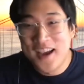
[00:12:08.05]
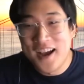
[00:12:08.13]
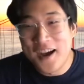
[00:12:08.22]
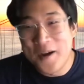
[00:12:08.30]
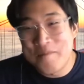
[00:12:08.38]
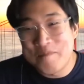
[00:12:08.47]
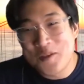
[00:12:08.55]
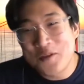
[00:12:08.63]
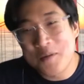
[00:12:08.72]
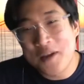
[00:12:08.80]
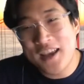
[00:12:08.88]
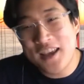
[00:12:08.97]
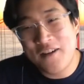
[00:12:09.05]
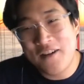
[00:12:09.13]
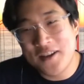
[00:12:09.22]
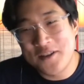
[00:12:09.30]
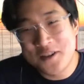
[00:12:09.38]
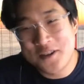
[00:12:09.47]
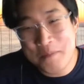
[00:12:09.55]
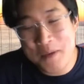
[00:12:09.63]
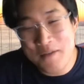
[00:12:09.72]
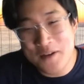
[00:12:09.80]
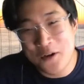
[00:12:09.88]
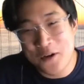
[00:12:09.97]
So I'm kind of curious, just to
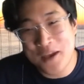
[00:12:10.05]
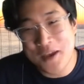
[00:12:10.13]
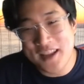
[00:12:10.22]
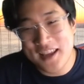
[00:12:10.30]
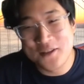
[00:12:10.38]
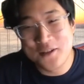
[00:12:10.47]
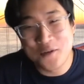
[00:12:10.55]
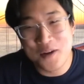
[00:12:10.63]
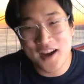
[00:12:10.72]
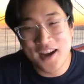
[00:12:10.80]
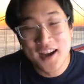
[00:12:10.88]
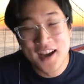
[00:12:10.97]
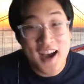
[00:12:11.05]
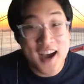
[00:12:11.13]
pivot a little bit into a